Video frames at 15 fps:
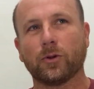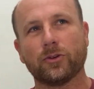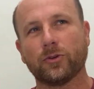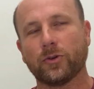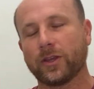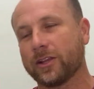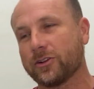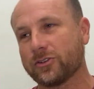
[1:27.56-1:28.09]
are
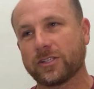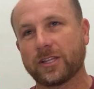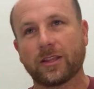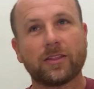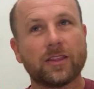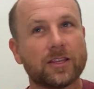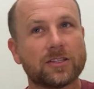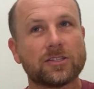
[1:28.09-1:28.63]
doing interesting
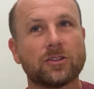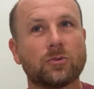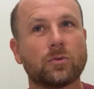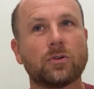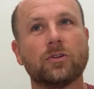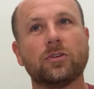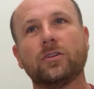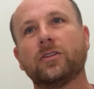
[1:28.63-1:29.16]
things in the
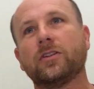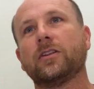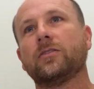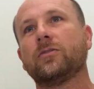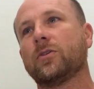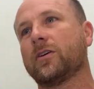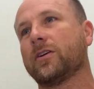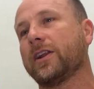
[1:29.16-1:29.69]
world and who are